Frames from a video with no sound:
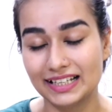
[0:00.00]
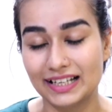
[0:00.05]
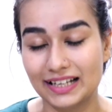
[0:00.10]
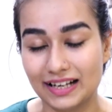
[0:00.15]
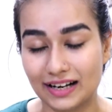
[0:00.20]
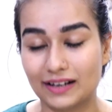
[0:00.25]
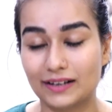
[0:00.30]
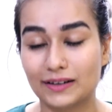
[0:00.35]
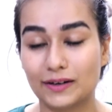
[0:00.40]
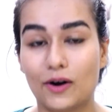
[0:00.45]

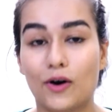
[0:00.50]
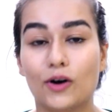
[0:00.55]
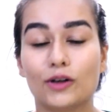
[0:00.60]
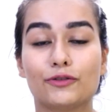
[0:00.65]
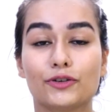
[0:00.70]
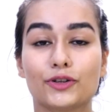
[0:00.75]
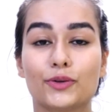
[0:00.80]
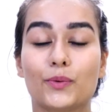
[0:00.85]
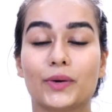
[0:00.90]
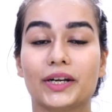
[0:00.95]
all
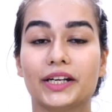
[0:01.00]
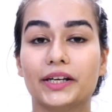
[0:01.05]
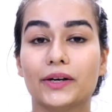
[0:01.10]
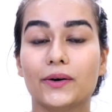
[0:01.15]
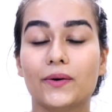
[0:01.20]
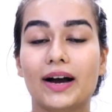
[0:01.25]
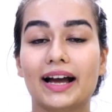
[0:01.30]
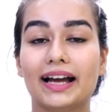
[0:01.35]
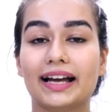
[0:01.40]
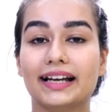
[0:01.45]
for the
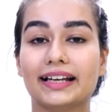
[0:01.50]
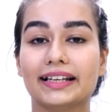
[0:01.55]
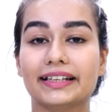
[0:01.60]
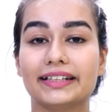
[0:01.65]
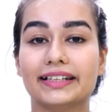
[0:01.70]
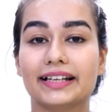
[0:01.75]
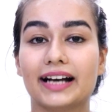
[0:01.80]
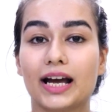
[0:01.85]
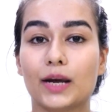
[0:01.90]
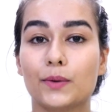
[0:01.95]
video,
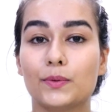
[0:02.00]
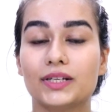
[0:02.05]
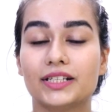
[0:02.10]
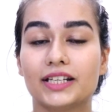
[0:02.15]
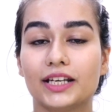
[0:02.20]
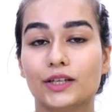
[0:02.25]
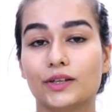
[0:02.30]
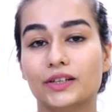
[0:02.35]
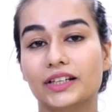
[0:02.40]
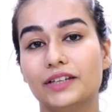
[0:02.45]
and I will
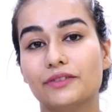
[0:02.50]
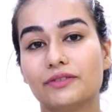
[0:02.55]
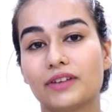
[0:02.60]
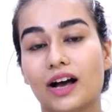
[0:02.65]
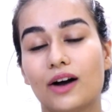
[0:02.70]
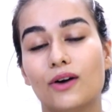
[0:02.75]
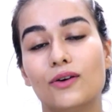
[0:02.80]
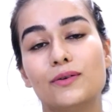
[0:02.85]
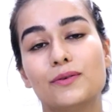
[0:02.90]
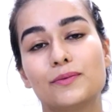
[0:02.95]
take your leave
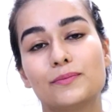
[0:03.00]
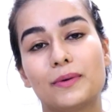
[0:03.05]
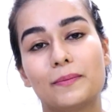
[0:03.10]
now.